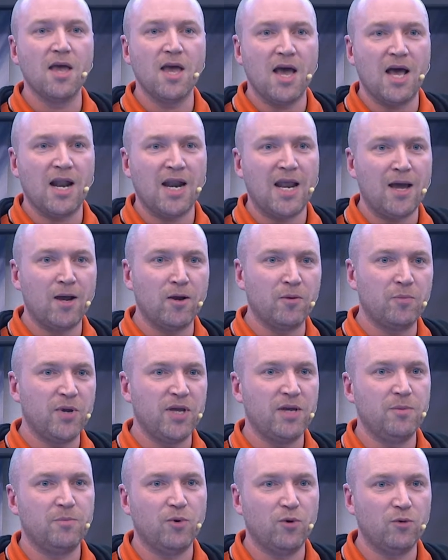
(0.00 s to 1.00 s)
allowing
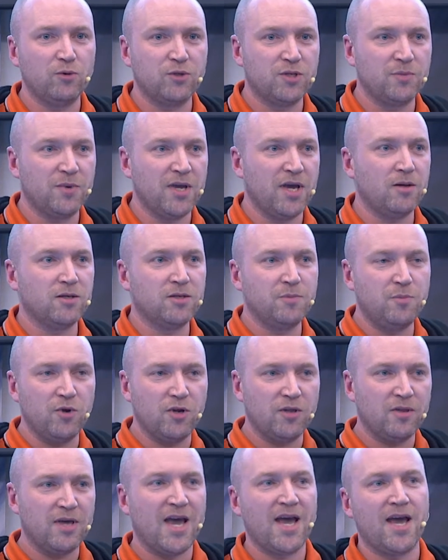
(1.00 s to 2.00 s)
people to be able to put
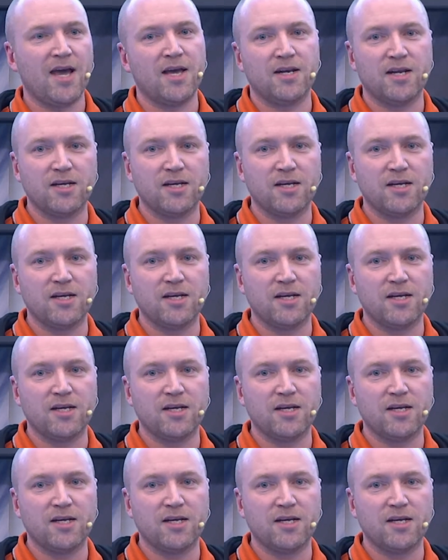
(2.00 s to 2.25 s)
up their hand,